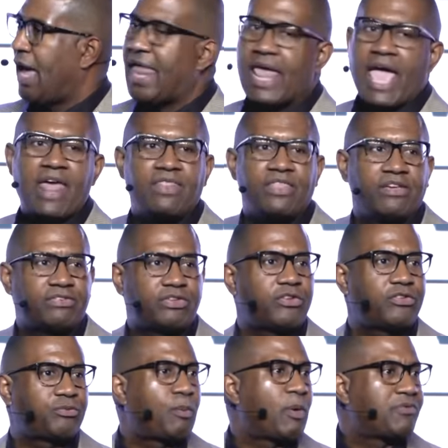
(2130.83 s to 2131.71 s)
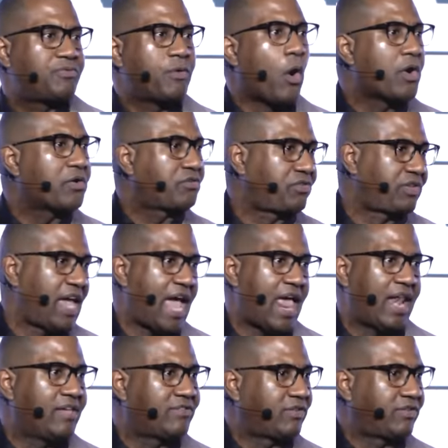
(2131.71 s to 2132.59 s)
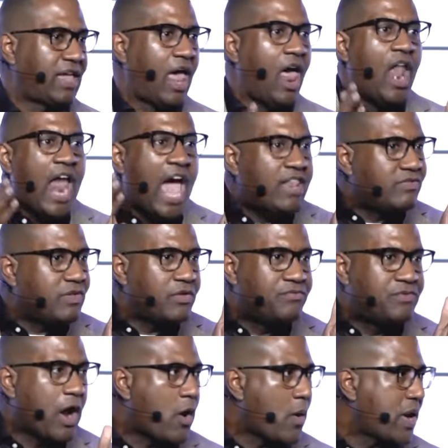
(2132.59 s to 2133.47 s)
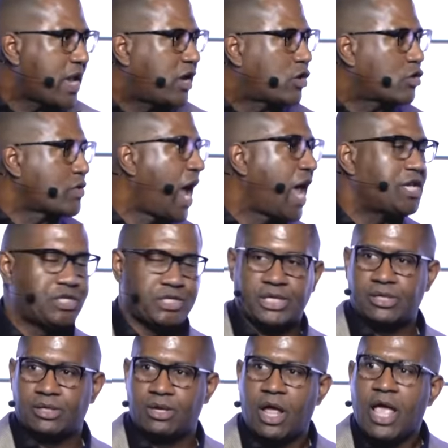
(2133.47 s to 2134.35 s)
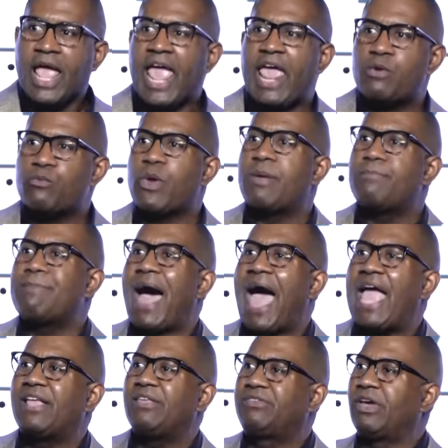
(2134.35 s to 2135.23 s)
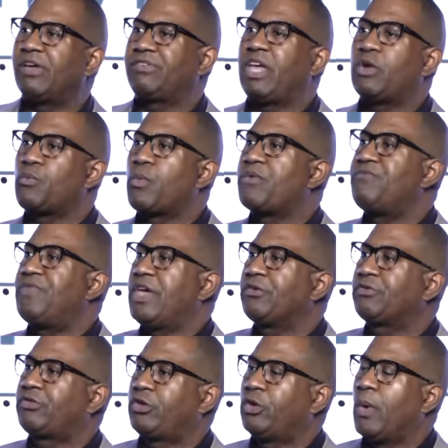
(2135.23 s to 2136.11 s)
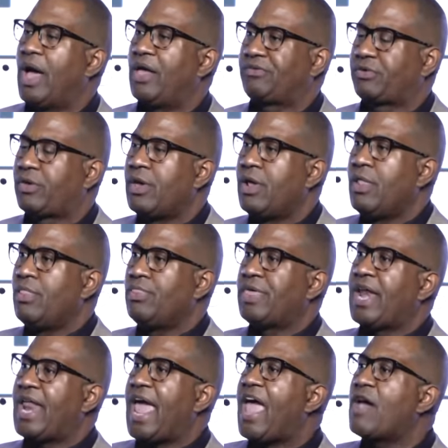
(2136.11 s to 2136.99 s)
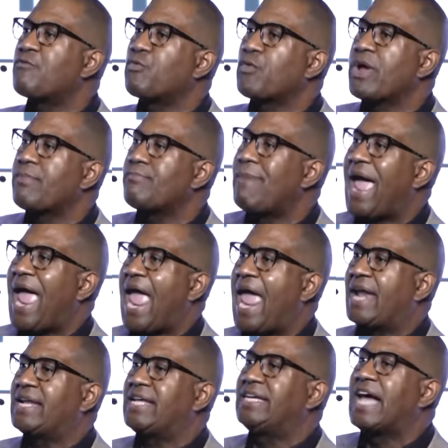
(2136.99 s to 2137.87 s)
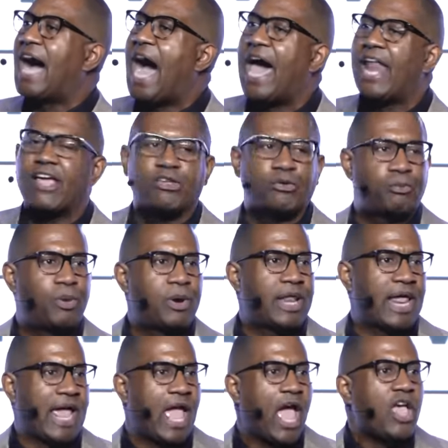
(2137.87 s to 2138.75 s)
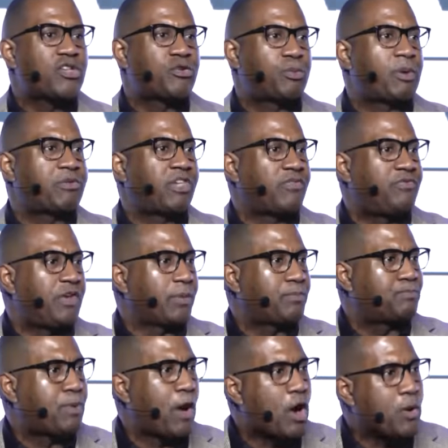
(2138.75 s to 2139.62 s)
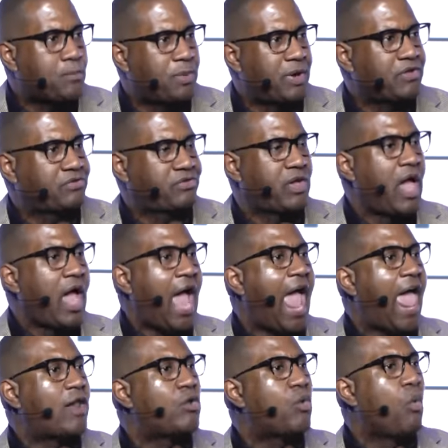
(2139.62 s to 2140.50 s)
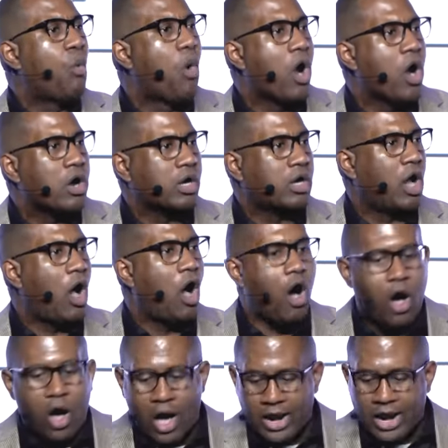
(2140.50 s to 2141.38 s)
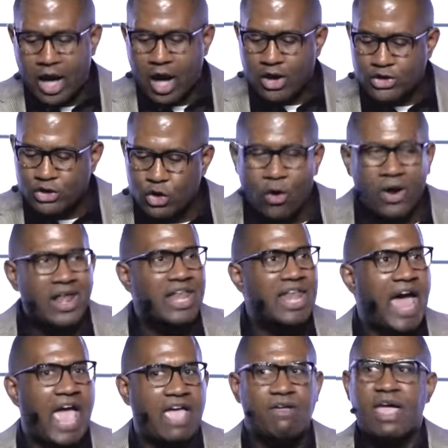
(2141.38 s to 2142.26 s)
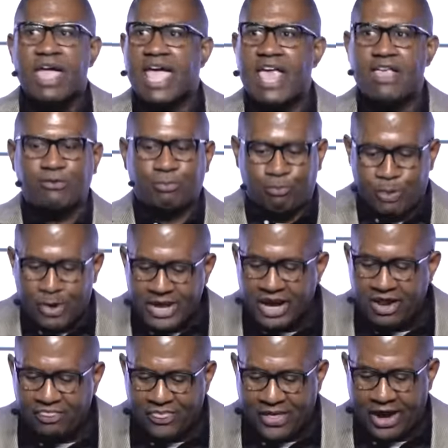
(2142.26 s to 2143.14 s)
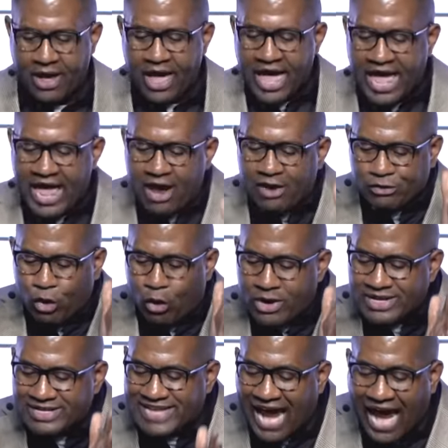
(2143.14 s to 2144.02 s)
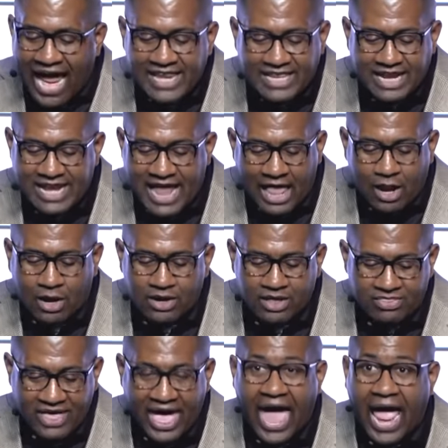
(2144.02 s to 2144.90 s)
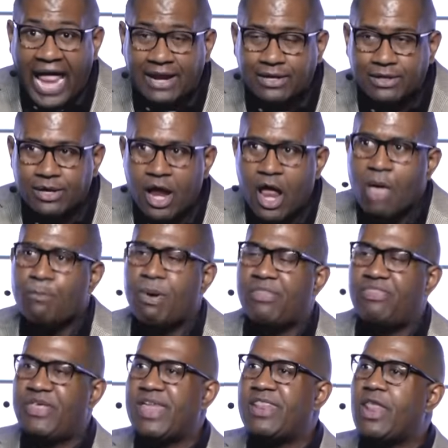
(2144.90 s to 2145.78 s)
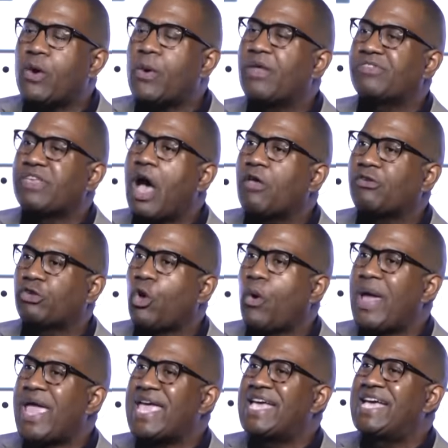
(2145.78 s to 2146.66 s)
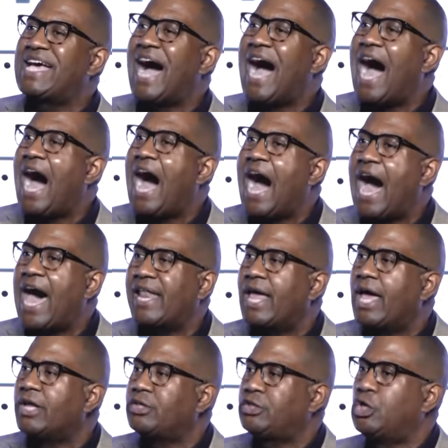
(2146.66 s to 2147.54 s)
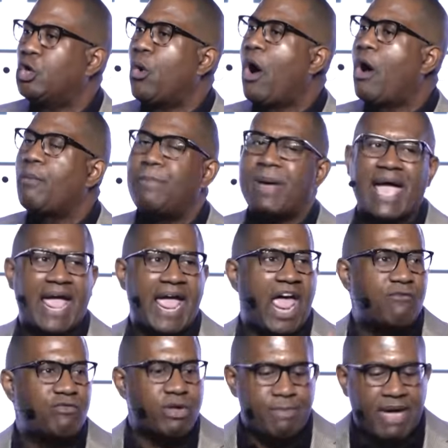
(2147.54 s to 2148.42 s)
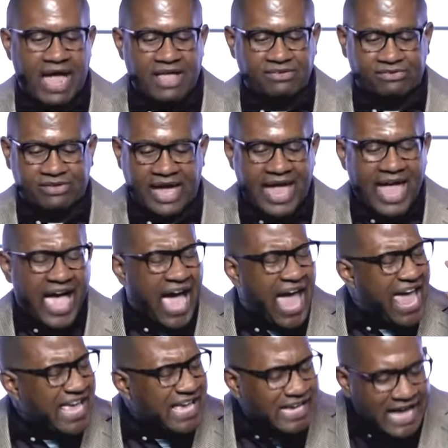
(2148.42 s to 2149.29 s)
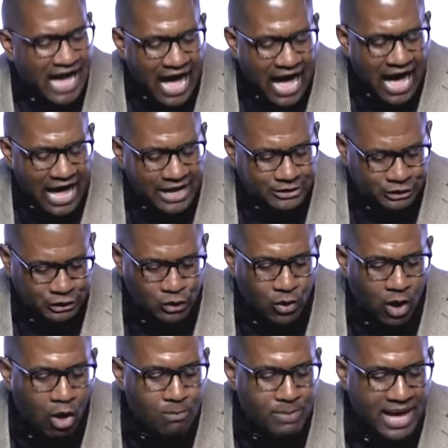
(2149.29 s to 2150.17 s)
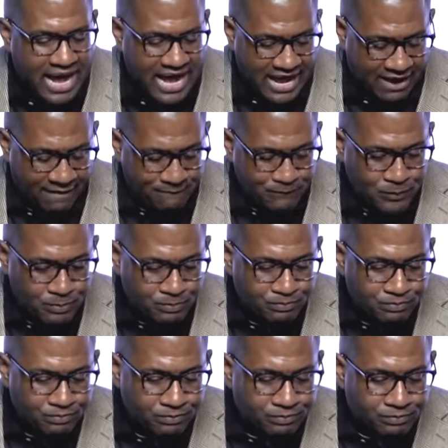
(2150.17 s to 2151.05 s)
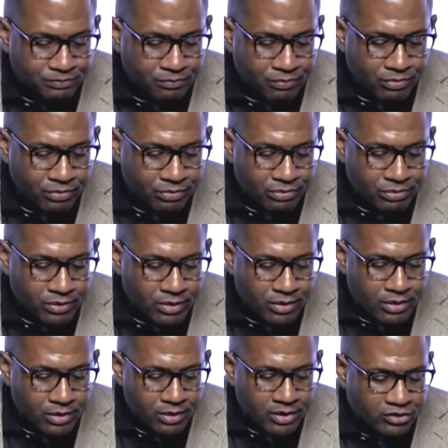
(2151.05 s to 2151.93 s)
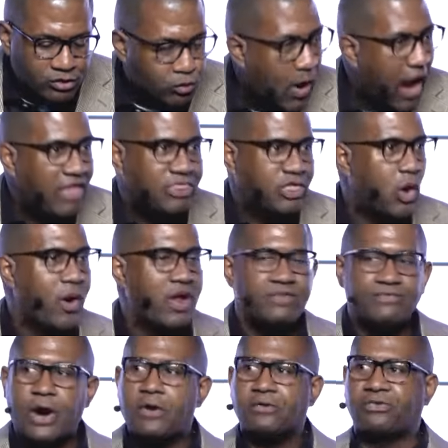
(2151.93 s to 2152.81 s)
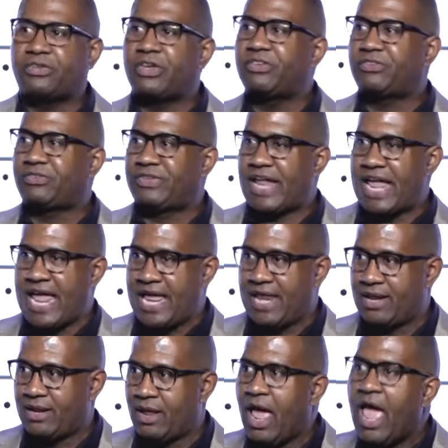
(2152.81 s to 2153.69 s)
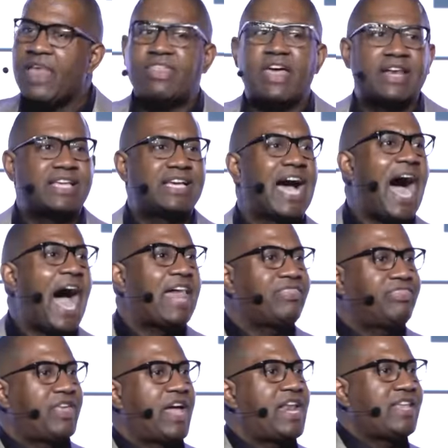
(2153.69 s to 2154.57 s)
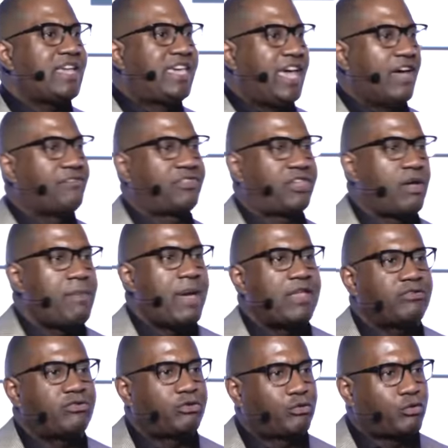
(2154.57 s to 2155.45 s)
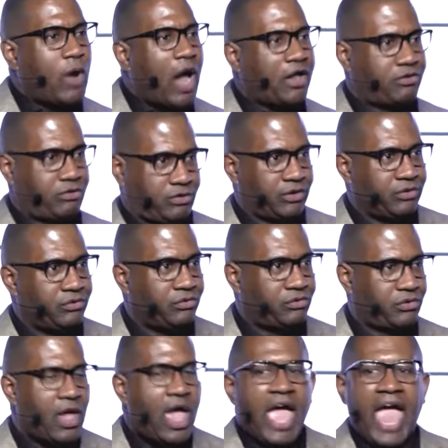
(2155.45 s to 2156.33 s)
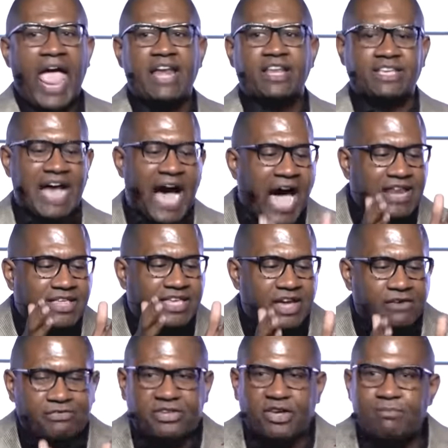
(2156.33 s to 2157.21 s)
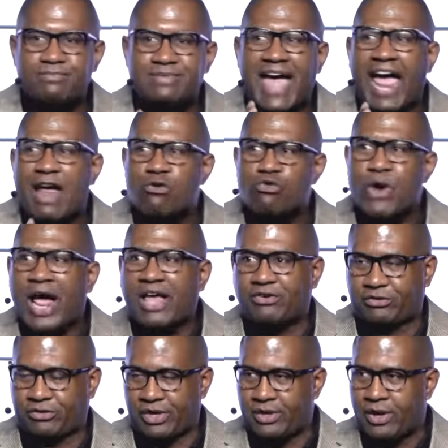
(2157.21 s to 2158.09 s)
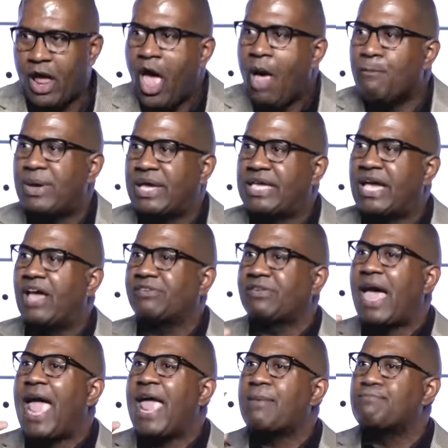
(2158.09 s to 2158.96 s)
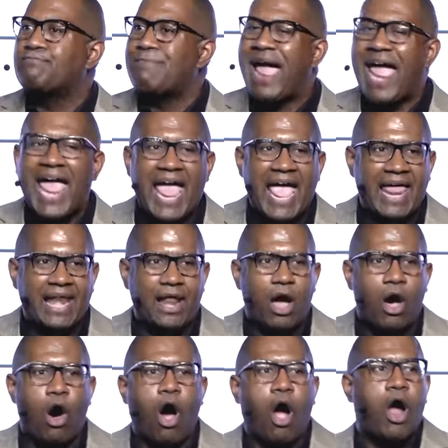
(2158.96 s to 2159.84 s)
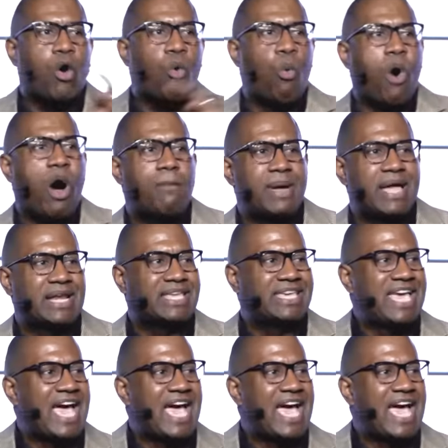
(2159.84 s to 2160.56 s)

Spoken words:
And this is before sin. This is at the very creation. It reminds us, it reveals to us that every man, God has put a specific purpose and work on your life. He's put it there. He has ordained it. Not only that, but then there is also a God to obey. Every man say, a God to obey. It's right there in verse 16 that God then gives him instructions and God gives him direction, because a man or a woman